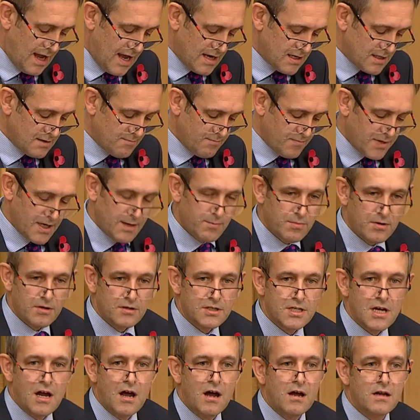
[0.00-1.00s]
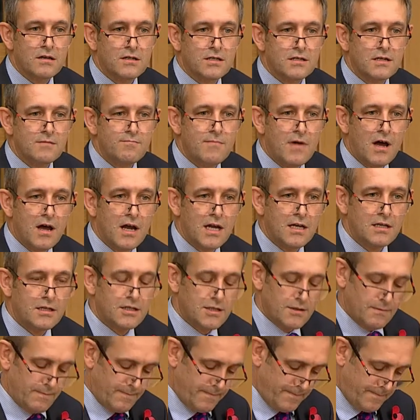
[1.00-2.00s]
and in people's hearts and
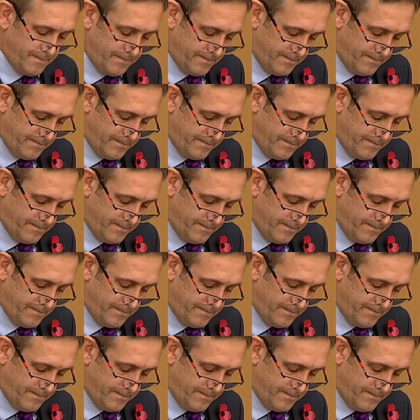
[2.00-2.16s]
minds.